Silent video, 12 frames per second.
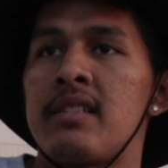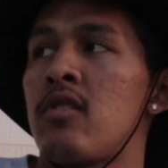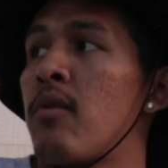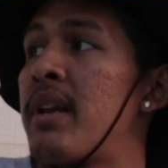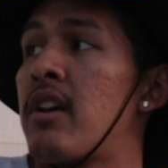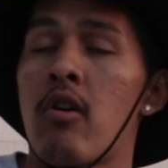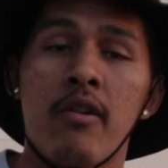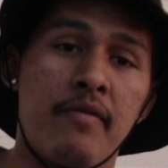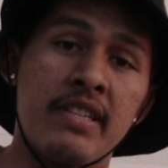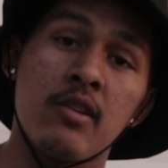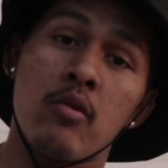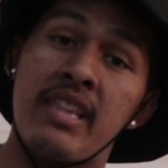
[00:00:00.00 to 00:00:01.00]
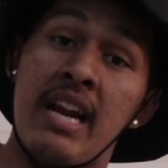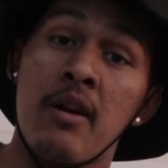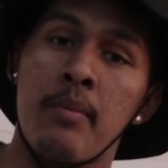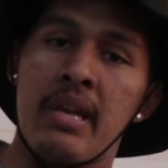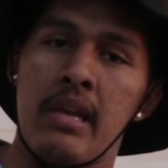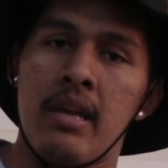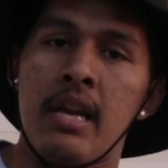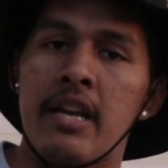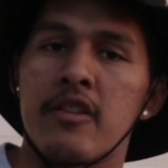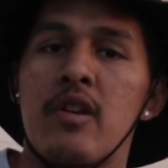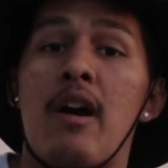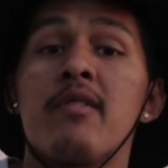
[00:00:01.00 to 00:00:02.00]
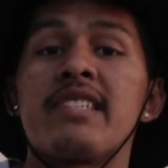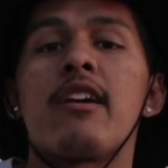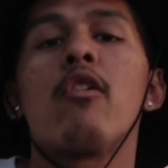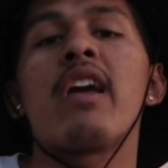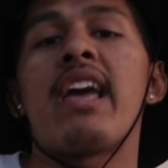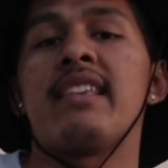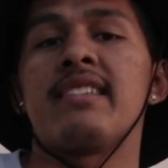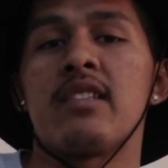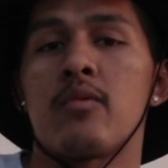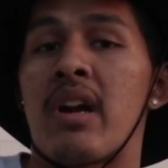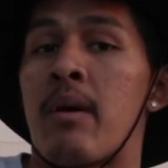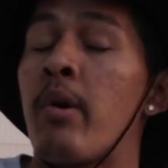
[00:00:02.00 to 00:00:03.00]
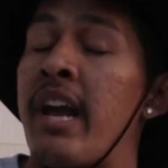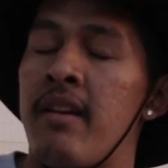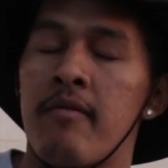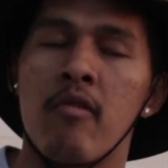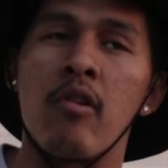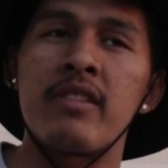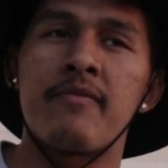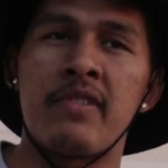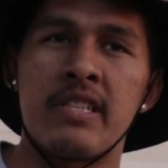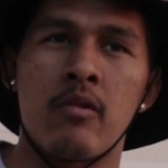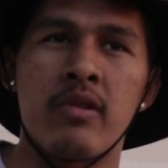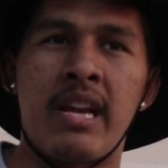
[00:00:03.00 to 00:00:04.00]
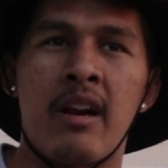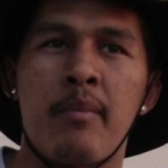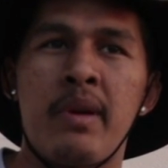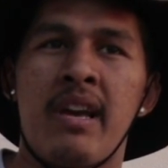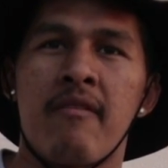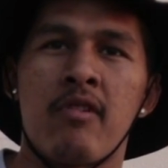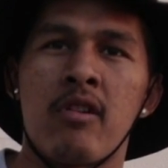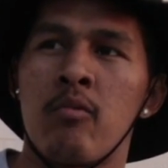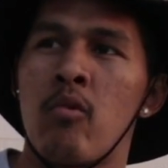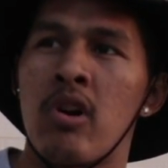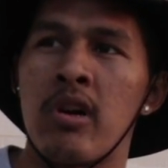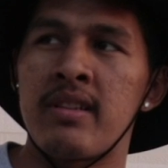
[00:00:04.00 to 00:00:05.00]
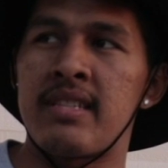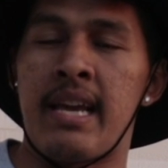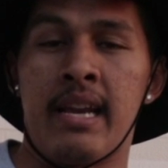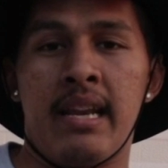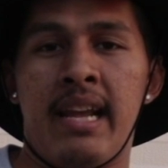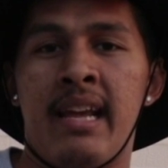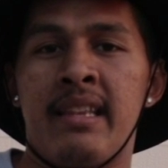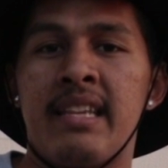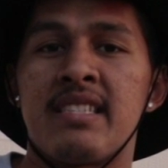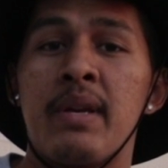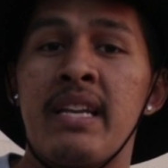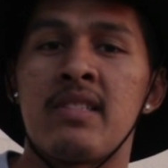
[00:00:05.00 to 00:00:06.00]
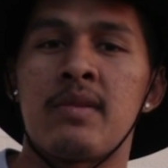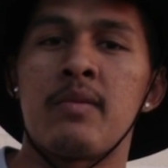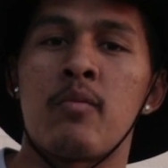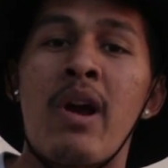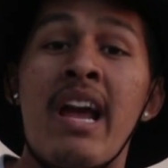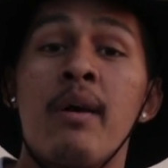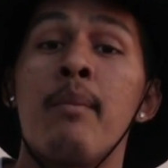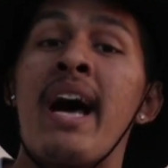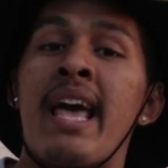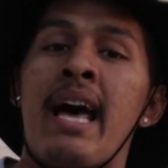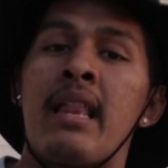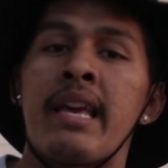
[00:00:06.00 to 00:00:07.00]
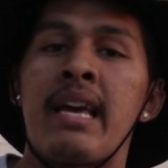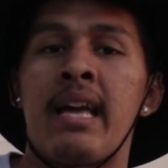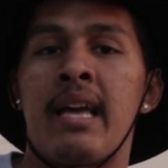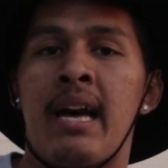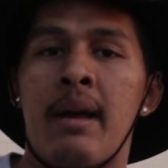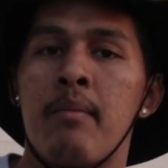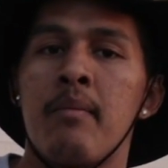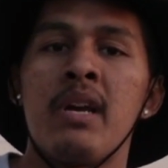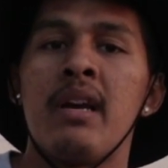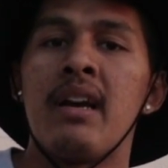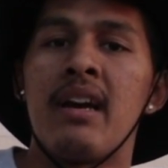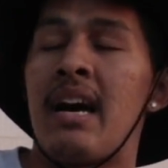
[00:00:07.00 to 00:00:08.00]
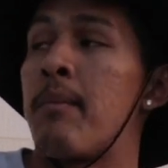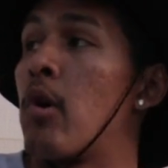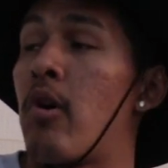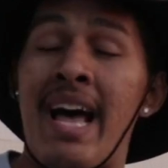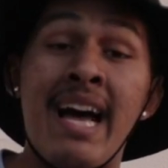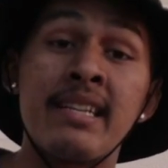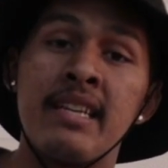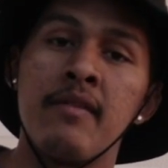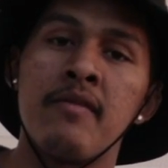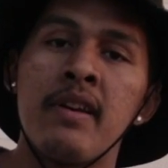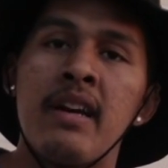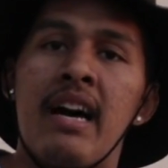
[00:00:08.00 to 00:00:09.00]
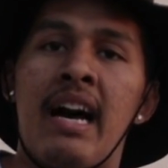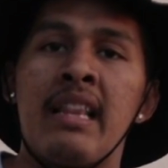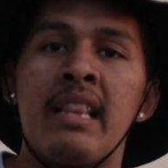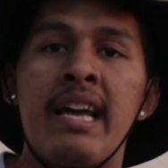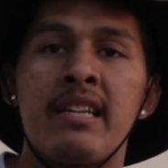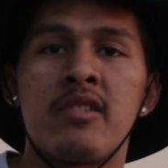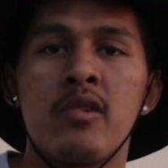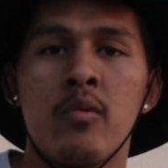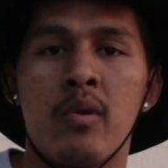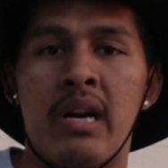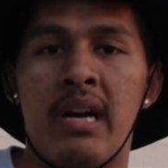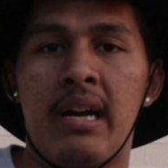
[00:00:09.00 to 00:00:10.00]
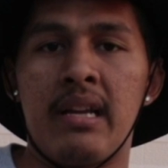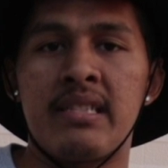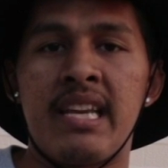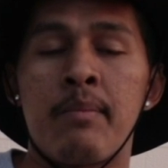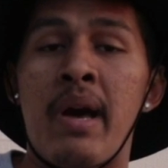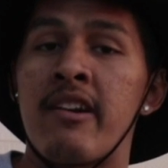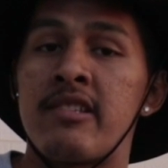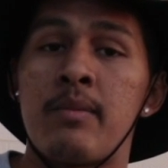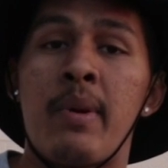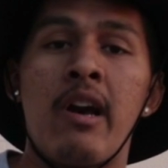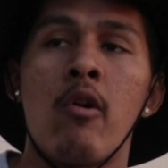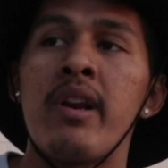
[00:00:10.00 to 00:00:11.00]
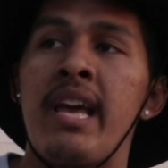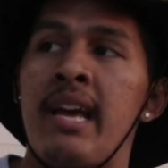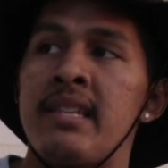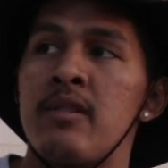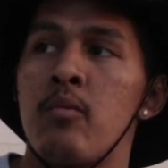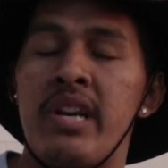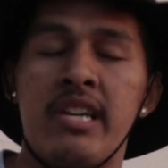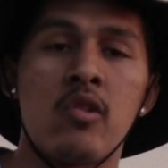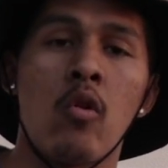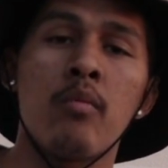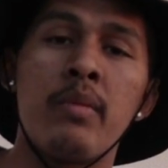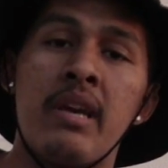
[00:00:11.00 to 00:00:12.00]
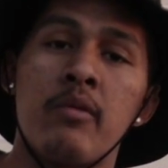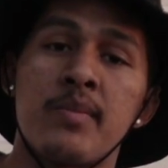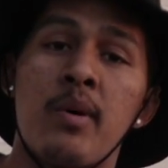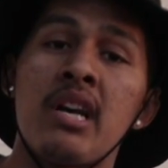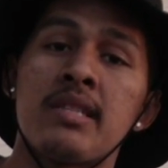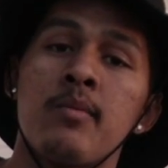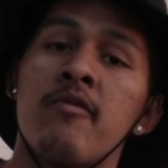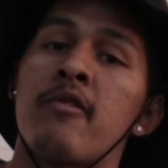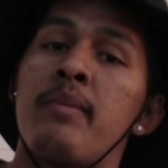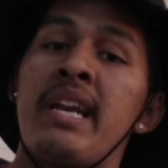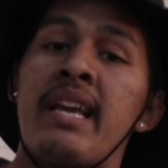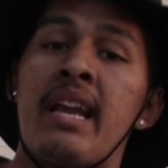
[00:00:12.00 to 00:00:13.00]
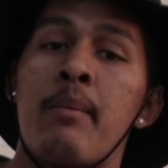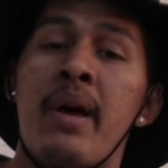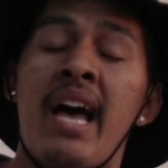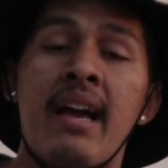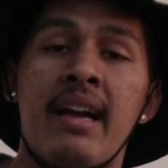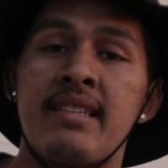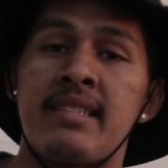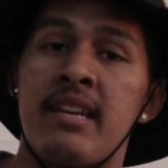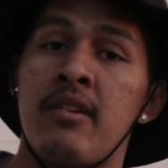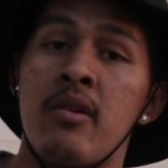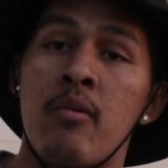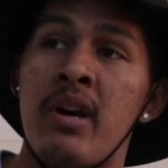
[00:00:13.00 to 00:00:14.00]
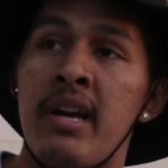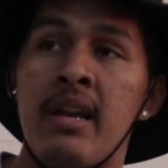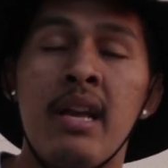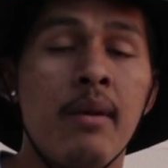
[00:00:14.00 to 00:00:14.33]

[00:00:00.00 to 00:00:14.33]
told me to go to physical therapy. So I was like, okay, this is what I'm waiting for. Physical therapy, I've heard works, and it's right up my alley. I, I'm I'm real active. I like to take matters in my own hands. And when he told me it was possible for me to get it back, I said, you know what?